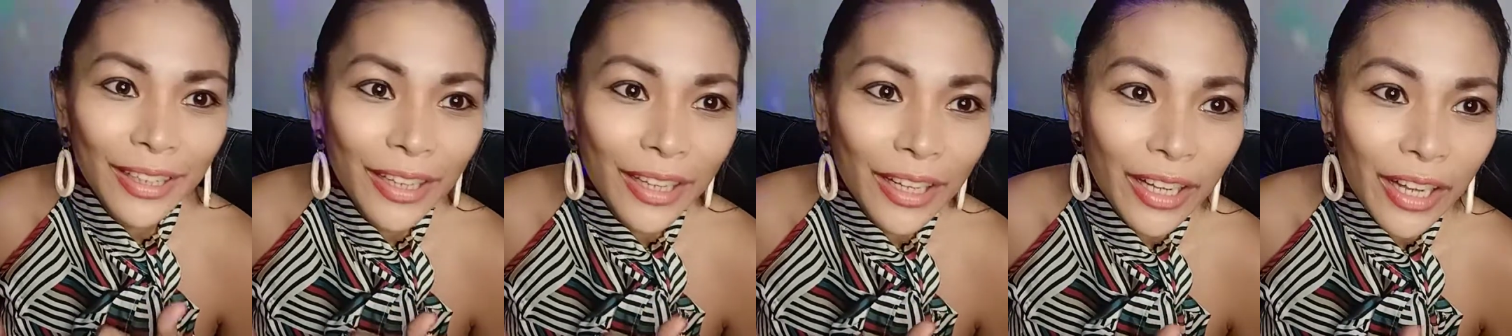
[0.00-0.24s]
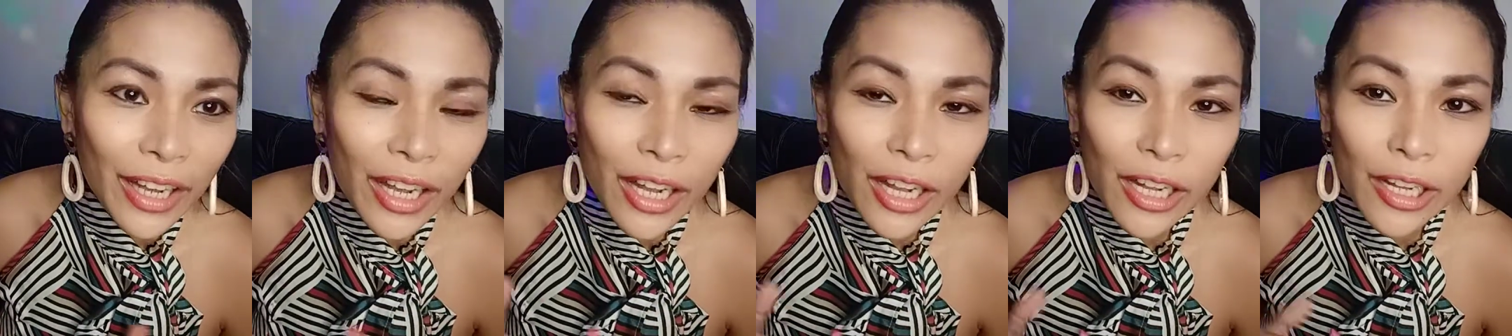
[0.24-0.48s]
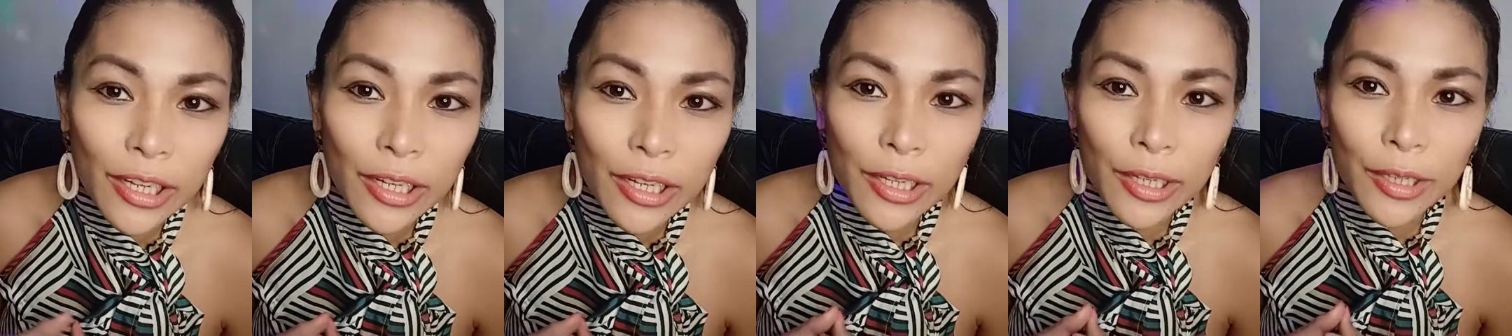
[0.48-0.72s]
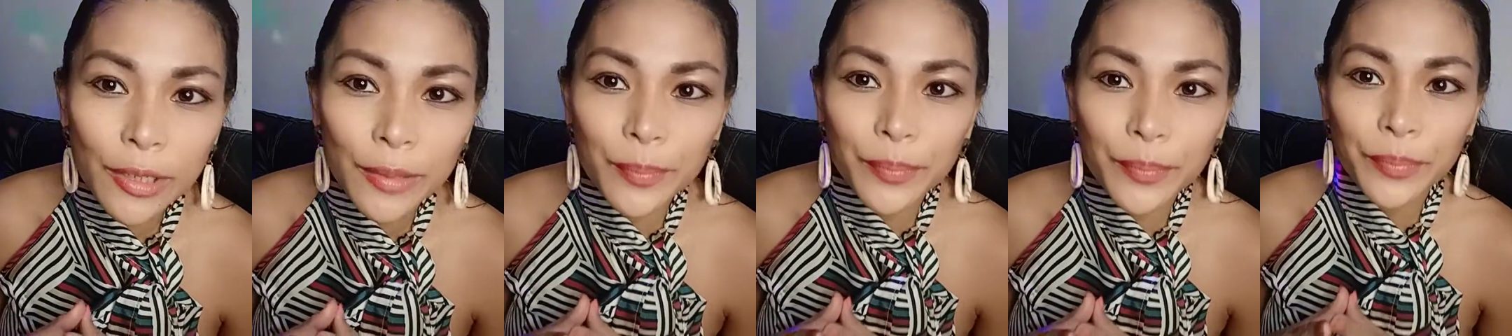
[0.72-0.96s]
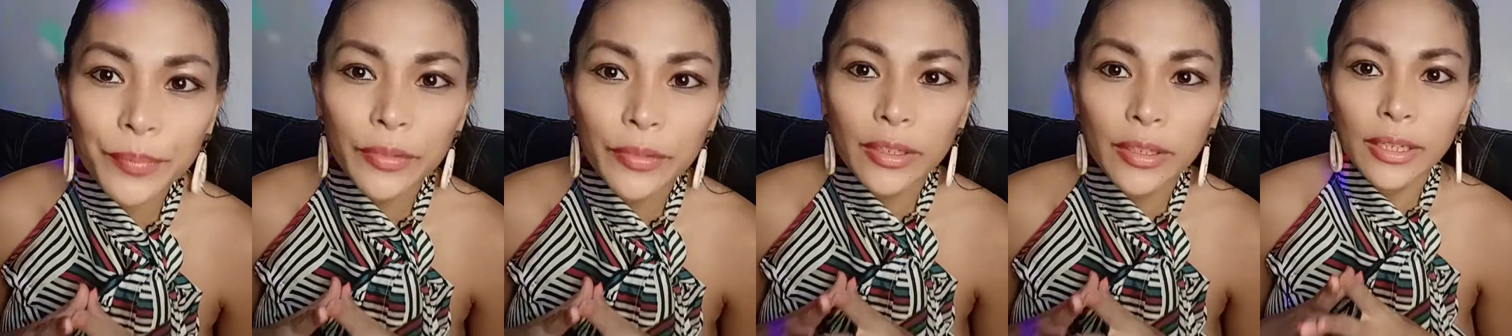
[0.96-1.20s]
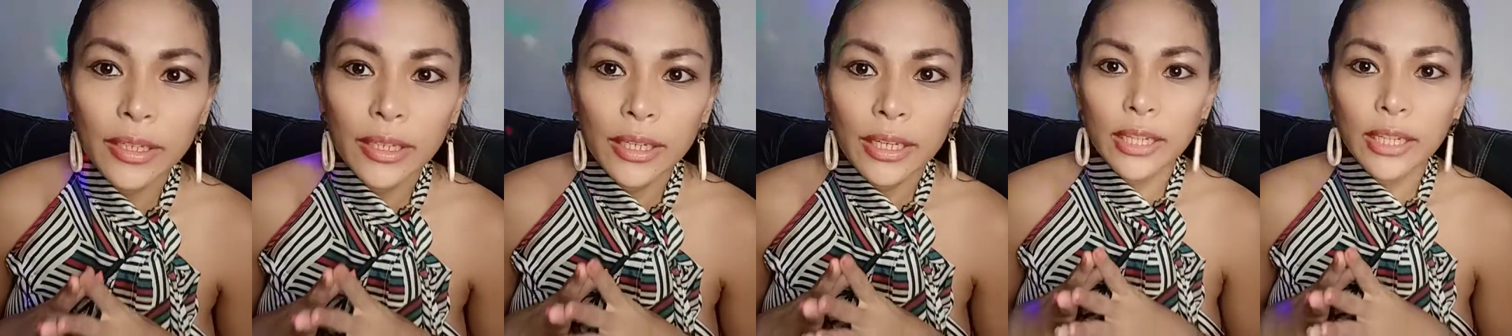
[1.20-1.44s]

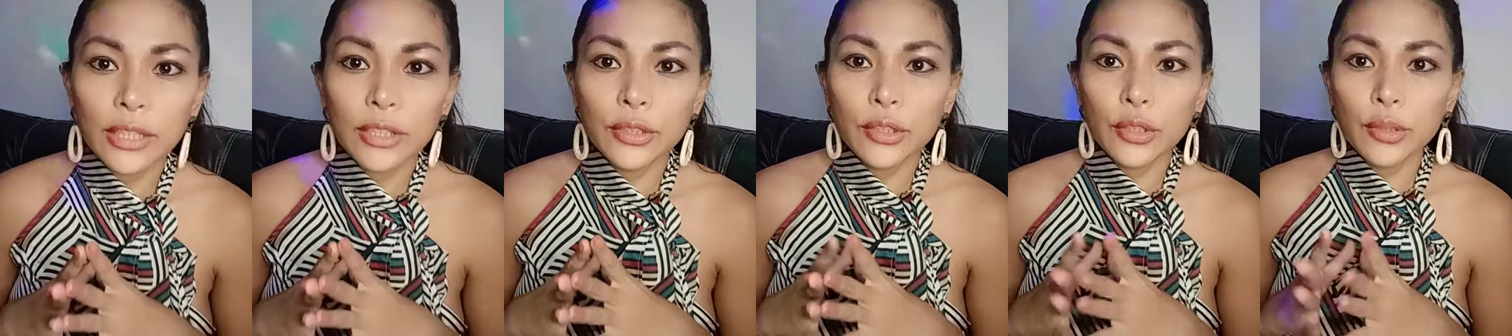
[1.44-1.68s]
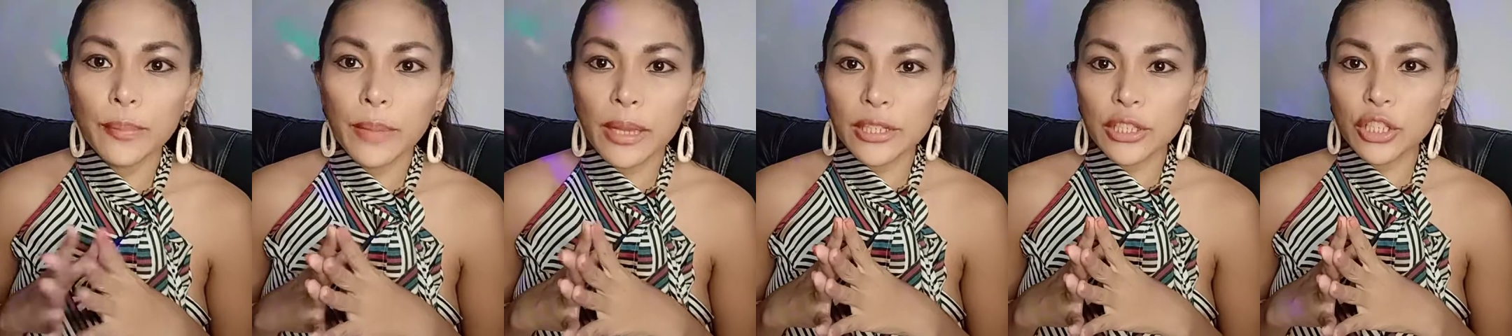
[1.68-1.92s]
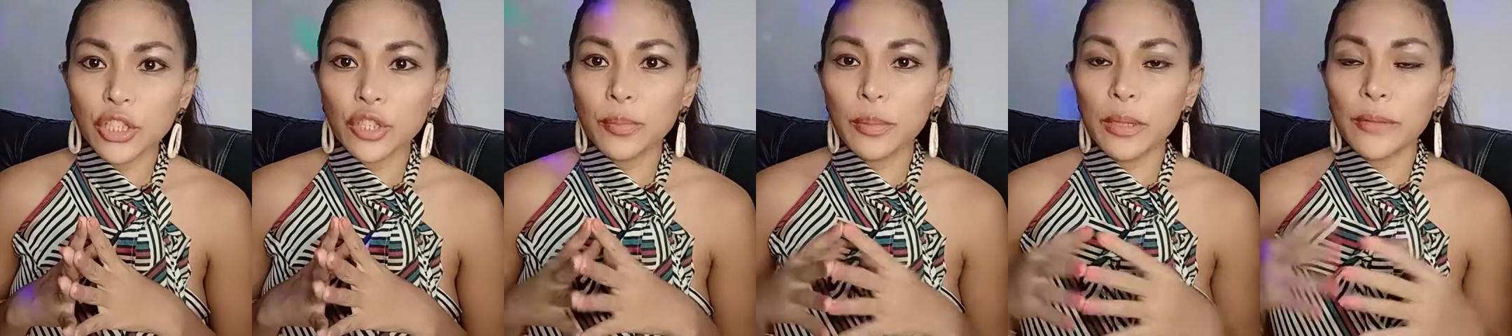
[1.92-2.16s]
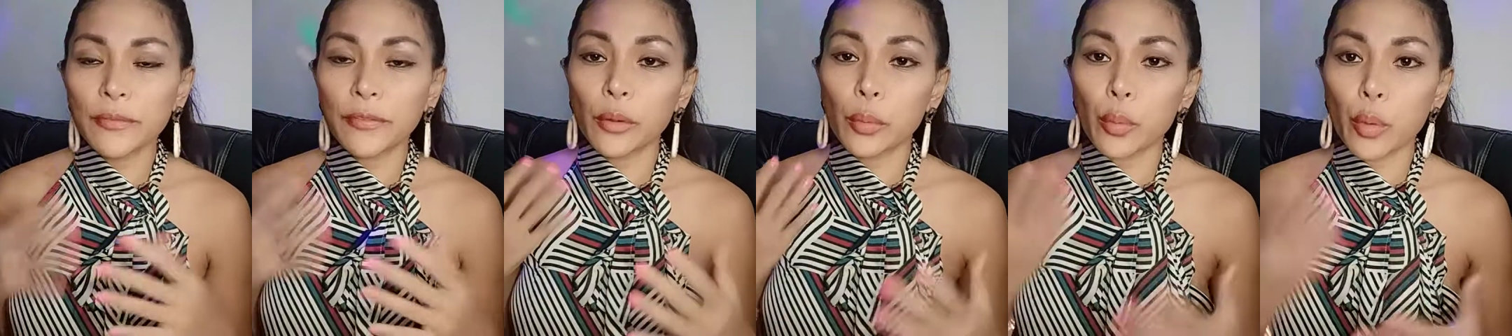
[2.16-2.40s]
And do message me for